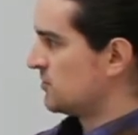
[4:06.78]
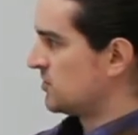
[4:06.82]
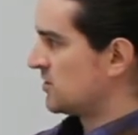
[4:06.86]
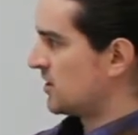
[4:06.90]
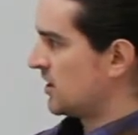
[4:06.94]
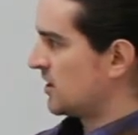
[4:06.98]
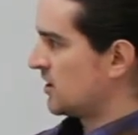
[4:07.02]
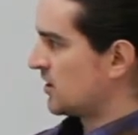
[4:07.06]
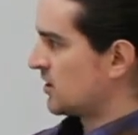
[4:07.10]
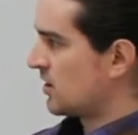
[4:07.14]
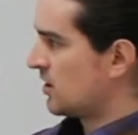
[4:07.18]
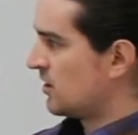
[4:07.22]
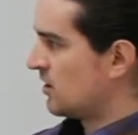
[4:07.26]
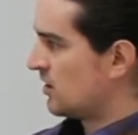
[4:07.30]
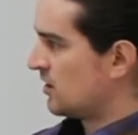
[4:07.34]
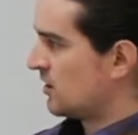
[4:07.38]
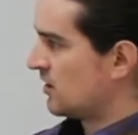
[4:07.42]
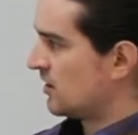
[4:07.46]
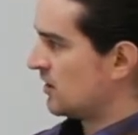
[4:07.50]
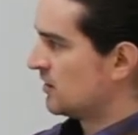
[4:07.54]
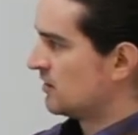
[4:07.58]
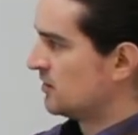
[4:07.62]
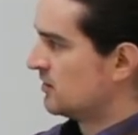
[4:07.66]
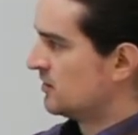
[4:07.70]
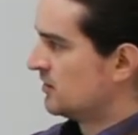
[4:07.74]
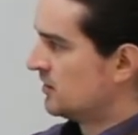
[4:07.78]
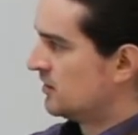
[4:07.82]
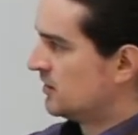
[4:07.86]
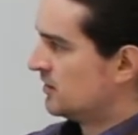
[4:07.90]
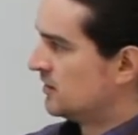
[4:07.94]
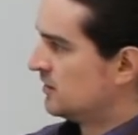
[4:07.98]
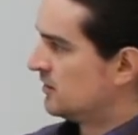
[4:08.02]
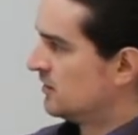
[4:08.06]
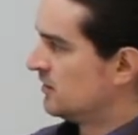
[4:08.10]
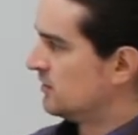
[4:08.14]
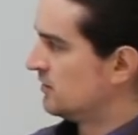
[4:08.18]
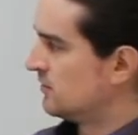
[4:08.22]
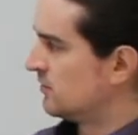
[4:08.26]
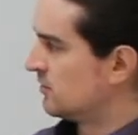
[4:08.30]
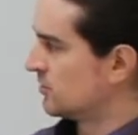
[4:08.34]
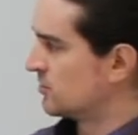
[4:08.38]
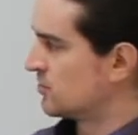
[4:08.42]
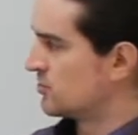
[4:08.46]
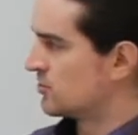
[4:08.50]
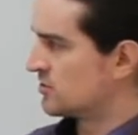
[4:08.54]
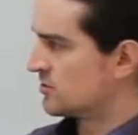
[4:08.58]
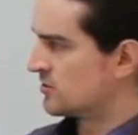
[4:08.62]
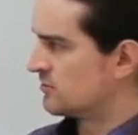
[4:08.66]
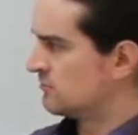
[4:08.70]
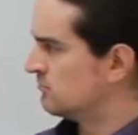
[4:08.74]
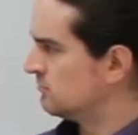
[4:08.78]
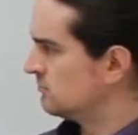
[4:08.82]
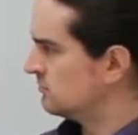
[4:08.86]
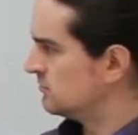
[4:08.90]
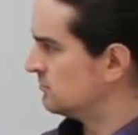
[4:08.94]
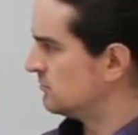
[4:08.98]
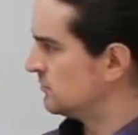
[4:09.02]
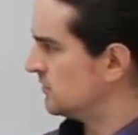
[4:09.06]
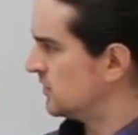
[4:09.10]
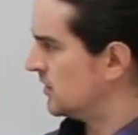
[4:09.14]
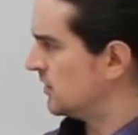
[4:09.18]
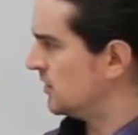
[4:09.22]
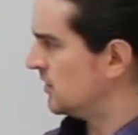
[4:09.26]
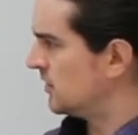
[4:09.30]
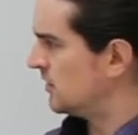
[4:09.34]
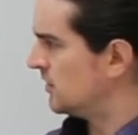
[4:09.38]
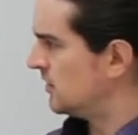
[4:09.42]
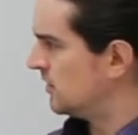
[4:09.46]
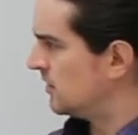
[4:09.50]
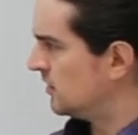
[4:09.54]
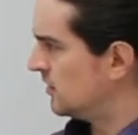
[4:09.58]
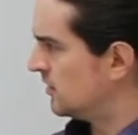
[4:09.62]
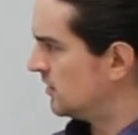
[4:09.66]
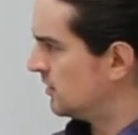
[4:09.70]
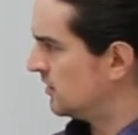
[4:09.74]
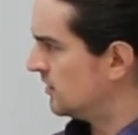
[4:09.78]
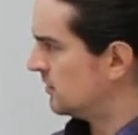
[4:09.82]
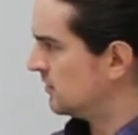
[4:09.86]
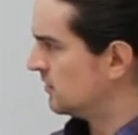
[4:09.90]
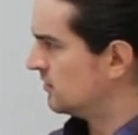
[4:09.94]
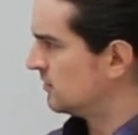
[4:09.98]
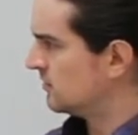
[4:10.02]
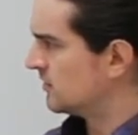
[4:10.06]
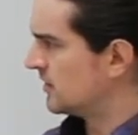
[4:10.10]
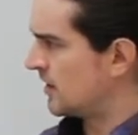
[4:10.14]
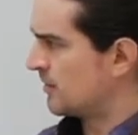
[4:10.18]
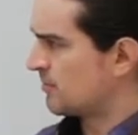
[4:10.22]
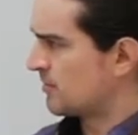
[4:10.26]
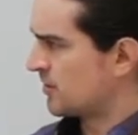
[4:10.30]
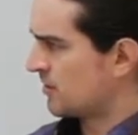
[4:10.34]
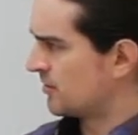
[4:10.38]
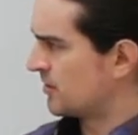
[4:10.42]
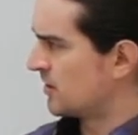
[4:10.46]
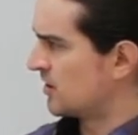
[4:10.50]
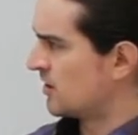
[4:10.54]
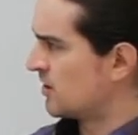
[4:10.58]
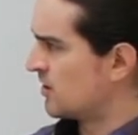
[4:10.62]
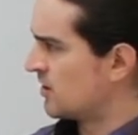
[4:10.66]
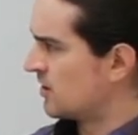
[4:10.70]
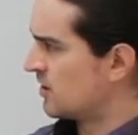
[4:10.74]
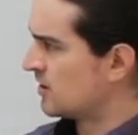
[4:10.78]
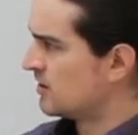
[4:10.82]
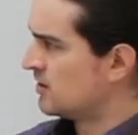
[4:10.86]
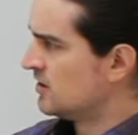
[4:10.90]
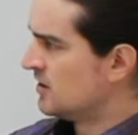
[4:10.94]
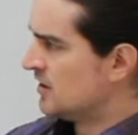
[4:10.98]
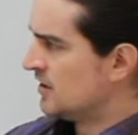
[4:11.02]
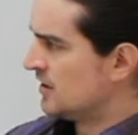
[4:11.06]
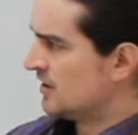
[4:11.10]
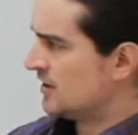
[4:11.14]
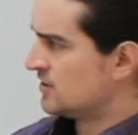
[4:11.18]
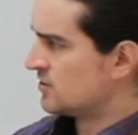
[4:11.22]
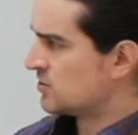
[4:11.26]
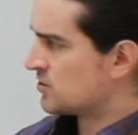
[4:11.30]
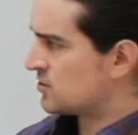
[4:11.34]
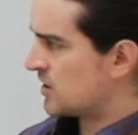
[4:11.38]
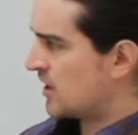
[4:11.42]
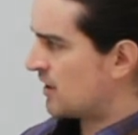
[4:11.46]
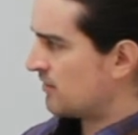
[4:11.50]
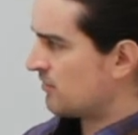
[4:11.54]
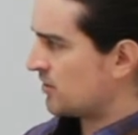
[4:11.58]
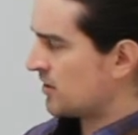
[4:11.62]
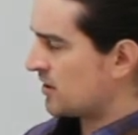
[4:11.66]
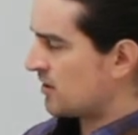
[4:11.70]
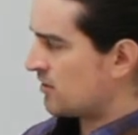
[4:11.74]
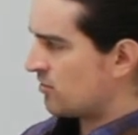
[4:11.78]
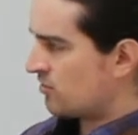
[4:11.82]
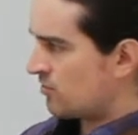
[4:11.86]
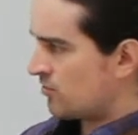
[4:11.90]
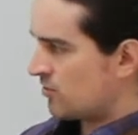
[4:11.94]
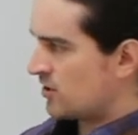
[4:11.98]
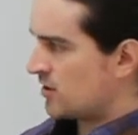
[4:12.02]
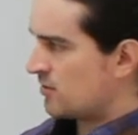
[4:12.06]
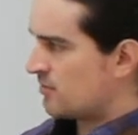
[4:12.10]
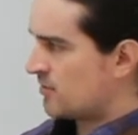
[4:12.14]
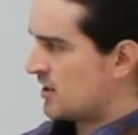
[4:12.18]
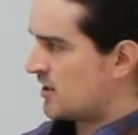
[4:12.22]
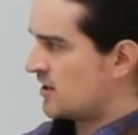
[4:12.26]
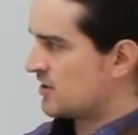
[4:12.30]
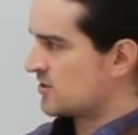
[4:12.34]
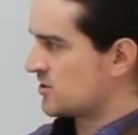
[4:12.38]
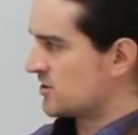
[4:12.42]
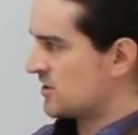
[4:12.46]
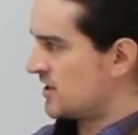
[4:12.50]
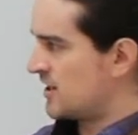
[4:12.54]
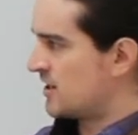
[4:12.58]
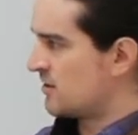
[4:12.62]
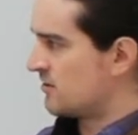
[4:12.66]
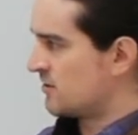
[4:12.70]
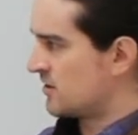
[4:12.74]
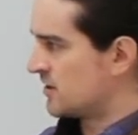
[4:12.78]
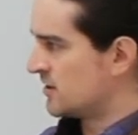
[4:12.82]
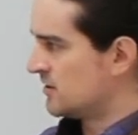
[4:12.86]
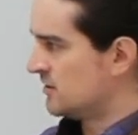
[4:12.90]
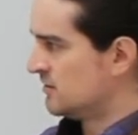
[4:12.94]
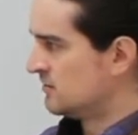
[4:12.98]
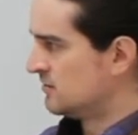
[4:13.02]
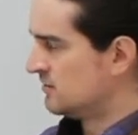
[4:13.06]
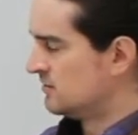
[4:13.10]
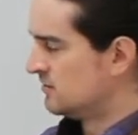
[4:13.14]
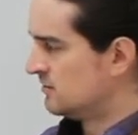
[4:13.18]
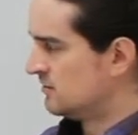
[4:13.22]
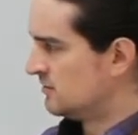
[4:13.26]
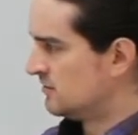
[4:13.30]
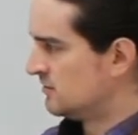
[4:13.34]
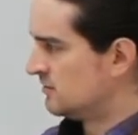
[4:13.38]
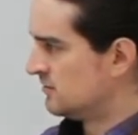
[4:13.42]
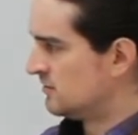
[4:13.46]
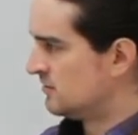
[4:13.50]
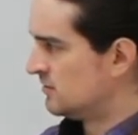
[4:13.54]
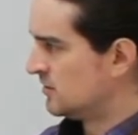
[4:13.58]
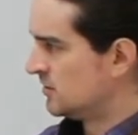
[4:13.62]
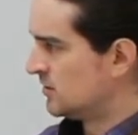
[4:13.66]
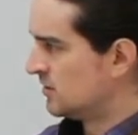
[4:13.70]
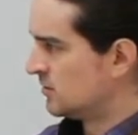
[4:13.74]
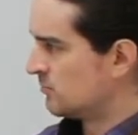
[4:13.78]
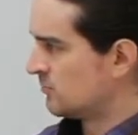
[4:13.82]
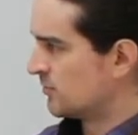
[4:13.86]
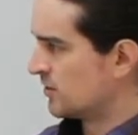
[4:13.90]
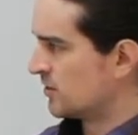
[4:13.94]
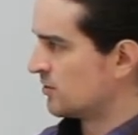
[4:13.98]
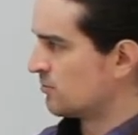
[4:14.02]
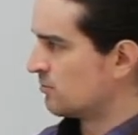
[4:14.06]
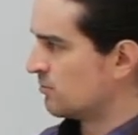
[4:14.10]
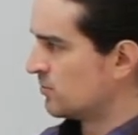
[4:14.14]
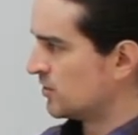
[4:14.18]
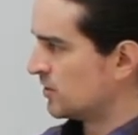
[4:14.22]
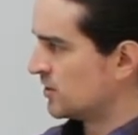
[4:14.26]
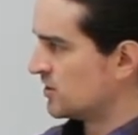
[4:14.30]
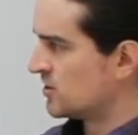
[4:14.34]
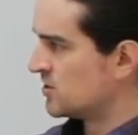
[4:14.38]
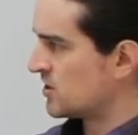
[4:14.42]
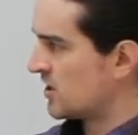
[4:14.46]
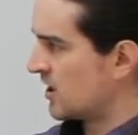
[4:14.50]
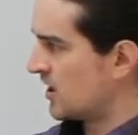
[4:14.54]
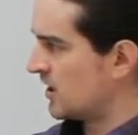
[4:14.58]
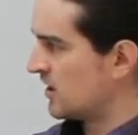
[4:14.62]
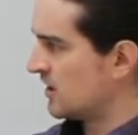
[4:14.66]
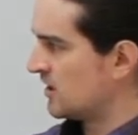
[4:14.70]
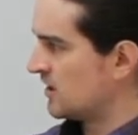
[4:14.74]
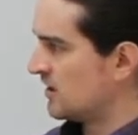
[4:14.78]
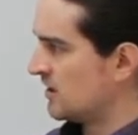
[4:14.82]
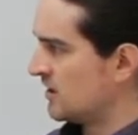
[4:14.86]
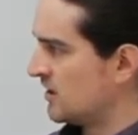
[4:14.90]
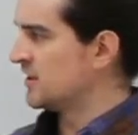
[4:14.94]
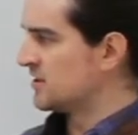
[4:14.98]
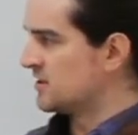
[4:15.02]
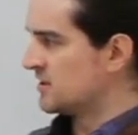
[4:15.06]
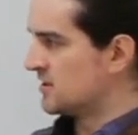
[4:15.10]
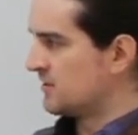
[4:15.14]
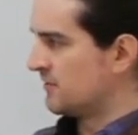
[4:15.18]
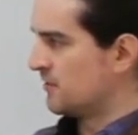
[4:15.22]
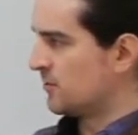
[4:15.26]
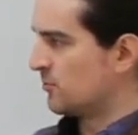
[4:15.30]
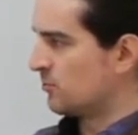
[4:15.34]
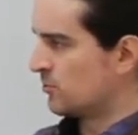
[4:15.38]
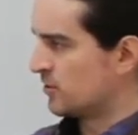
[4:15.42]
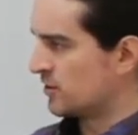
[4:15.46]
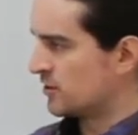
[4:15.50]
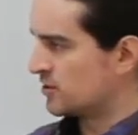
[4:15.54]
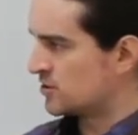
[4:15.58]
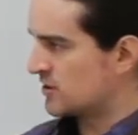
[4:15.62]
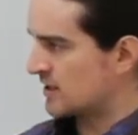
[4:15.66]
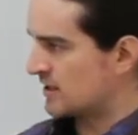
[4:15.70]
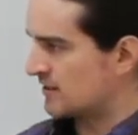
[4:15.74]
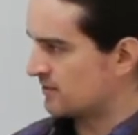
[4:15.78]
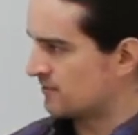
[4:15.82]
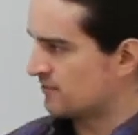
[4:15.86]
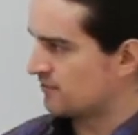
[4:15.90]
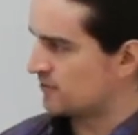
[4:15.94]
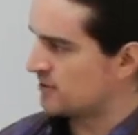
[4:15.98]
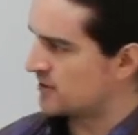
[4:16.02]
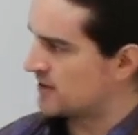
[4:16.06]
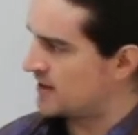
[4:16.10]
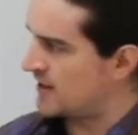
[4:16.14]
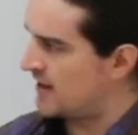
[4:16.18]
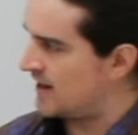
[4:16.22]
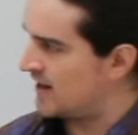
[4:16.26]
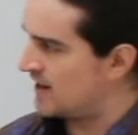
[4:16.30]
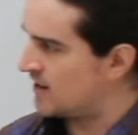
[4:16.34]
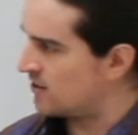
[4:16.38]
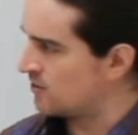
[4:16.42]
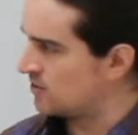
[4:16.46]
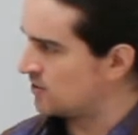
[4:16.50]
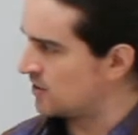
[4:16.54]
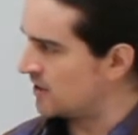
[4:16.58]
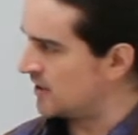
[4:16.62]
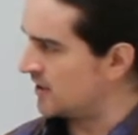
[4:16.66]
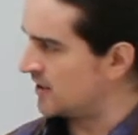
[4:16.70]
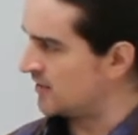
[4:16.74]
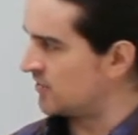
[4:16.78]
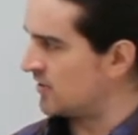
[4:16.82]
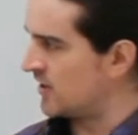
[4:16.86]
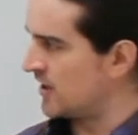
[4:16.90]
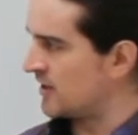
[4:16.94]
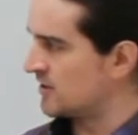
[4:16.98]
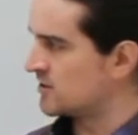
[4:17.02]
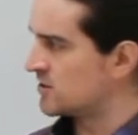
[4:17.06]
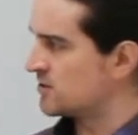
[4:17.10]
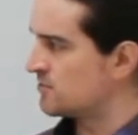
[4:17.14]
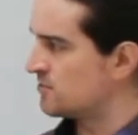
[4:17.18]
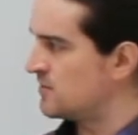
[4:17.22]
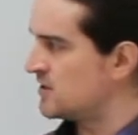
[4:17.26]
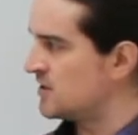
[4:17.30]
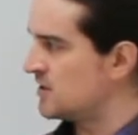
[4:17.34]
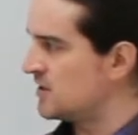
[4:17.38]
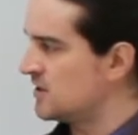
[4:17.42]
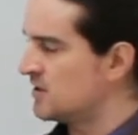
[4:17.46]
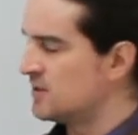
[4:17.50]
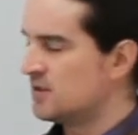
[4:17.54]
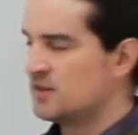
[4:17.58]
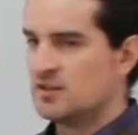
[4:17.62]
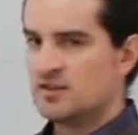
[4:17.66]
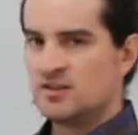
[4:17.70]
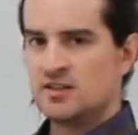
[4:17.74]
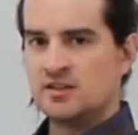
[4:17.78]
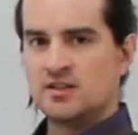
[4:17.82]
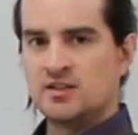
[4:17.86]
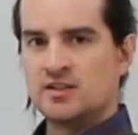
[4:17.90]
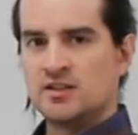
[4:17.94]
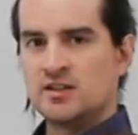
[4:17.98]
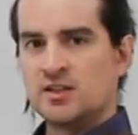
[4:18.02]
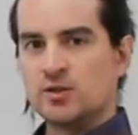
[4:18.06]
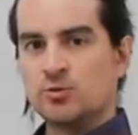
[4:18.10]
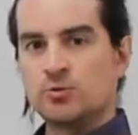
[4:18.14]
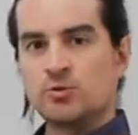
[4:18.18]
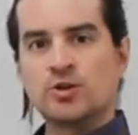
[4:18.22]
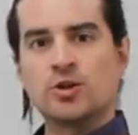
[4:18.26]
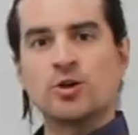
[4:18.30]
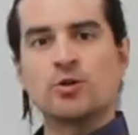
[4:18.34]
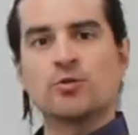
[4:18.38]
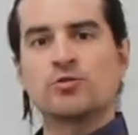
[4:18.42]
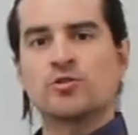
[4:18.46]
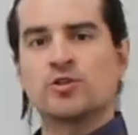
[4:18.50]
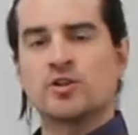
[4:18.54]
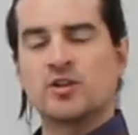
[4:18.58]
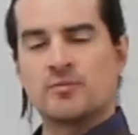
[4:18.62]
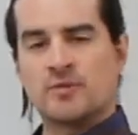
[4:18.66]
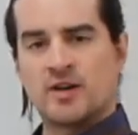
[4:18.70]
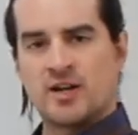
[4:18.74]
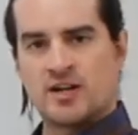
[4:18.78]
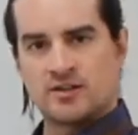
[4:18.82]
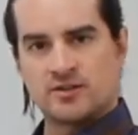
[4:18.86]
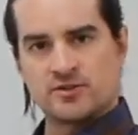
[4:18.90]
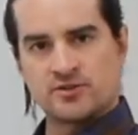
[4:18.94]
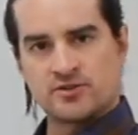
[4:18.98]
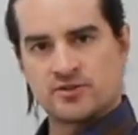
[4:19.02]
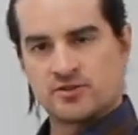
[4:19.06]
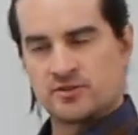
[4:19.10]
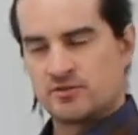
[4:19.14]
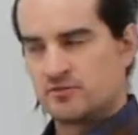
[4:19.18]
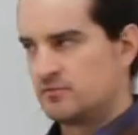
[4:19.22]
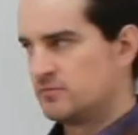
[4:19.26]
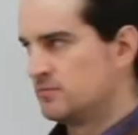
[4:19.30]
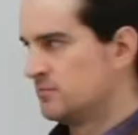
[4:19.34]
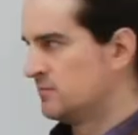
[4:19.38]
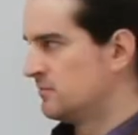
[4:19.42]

say a car, or uh, yeah, probably a car, is traveling 30 miles an hour, what you're really saying is if it were to travel for an hour at that speed, it will go 30 miles.